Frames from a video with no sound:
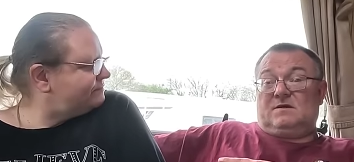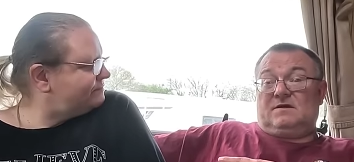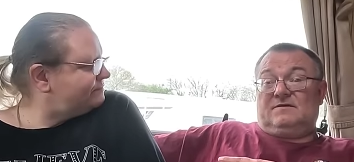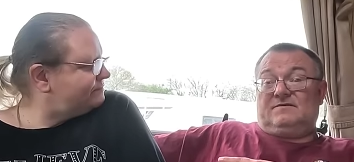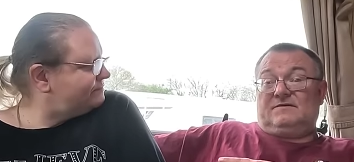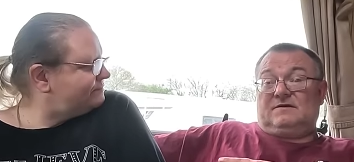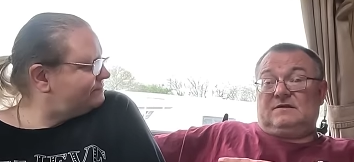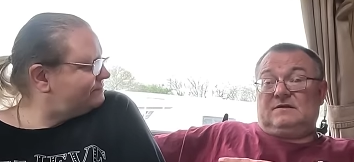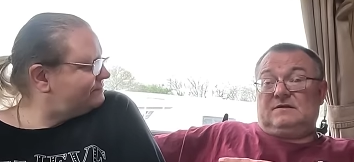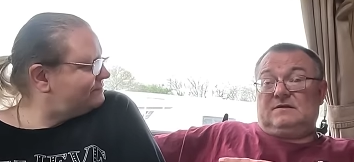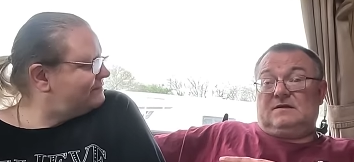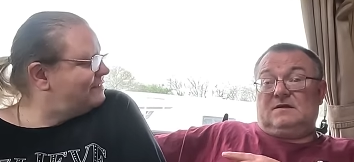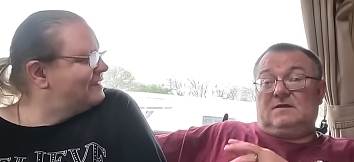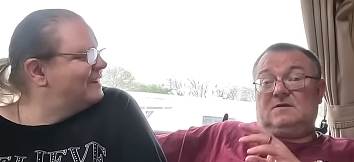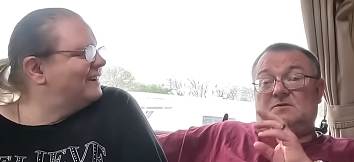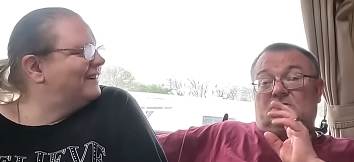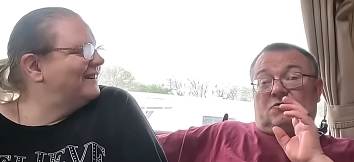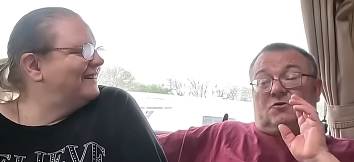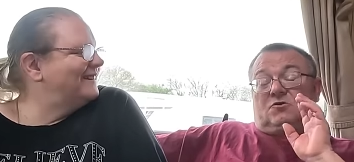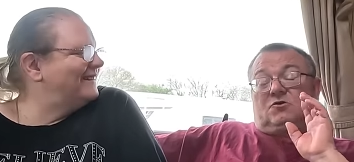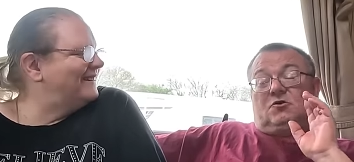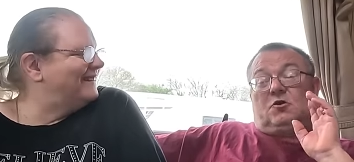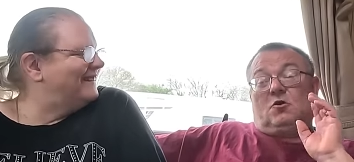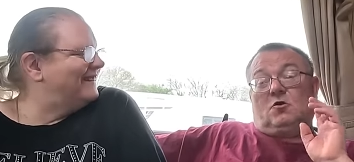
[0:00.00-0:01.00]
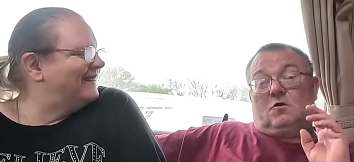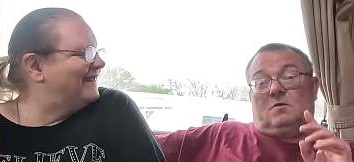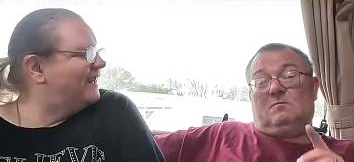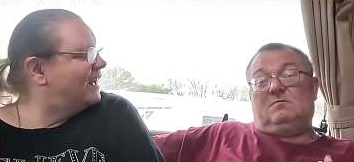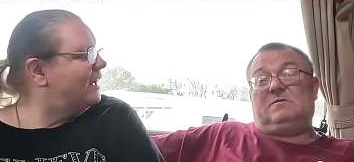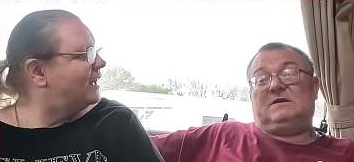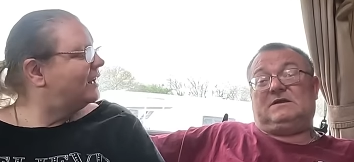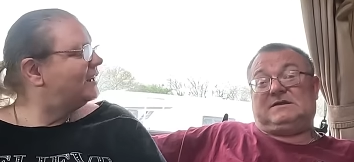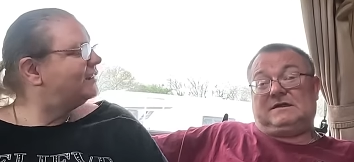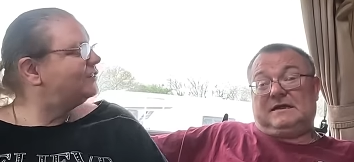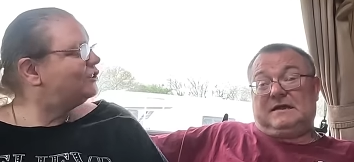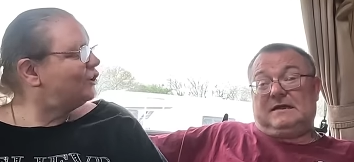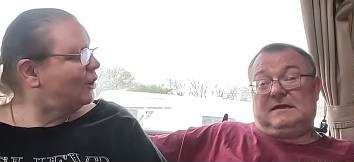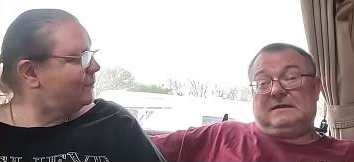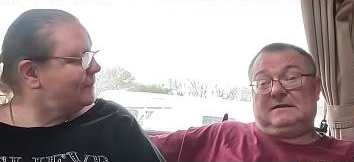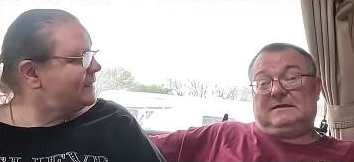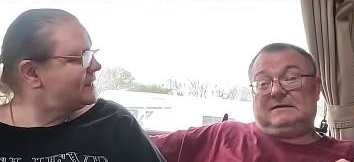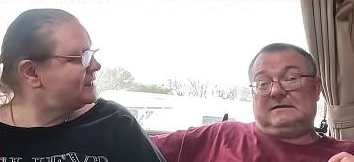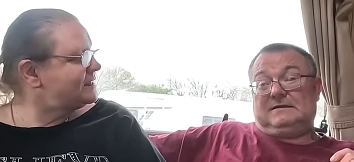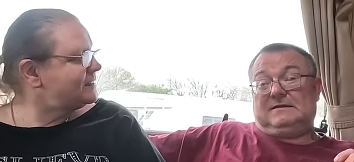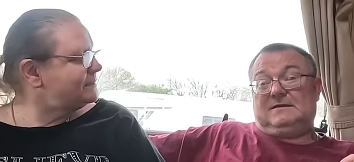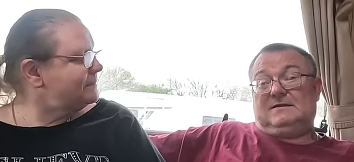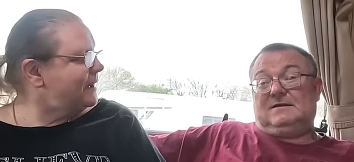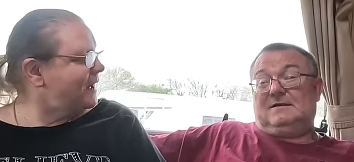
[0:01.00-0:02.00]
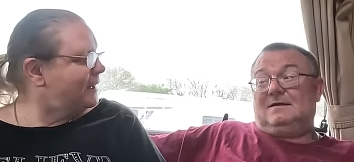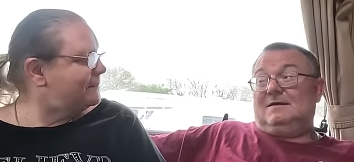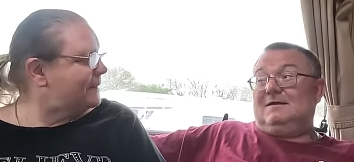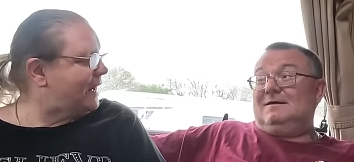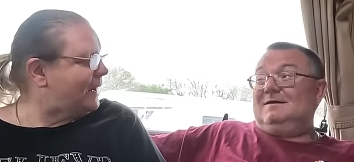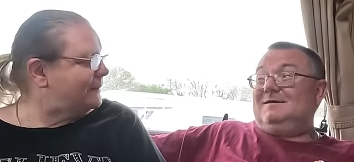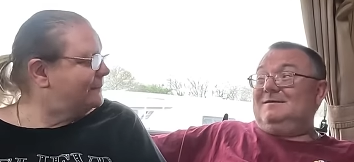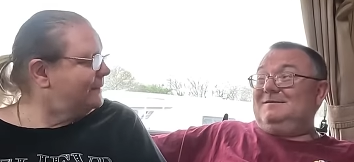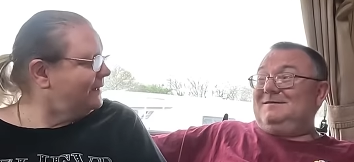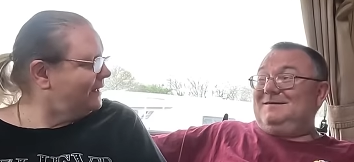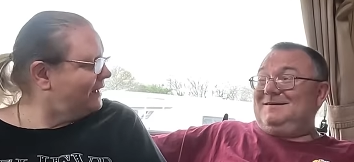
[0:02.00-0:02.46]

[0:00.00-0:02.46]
Speaker 1: either. So don't be shy. Don't be
Speaker 2: to my mum.